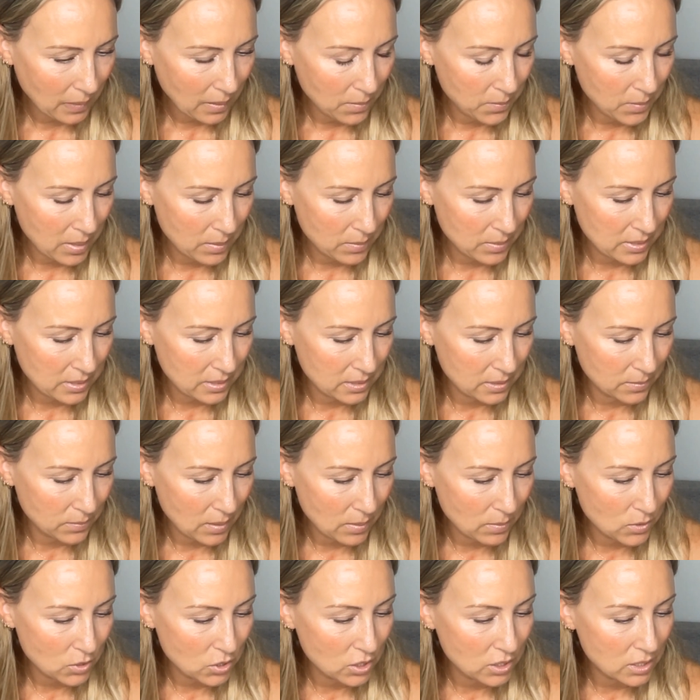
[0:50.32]
Maybe
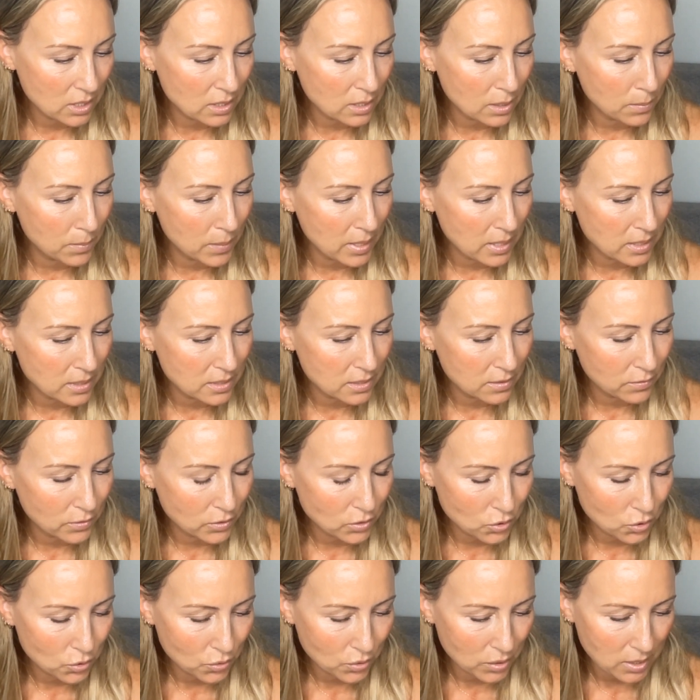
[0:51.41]
she's at the base of a
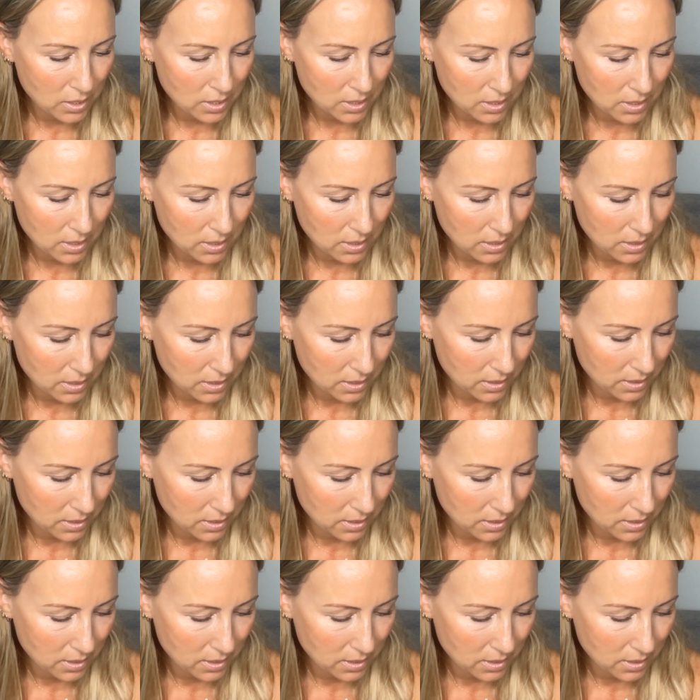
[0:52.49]
tree.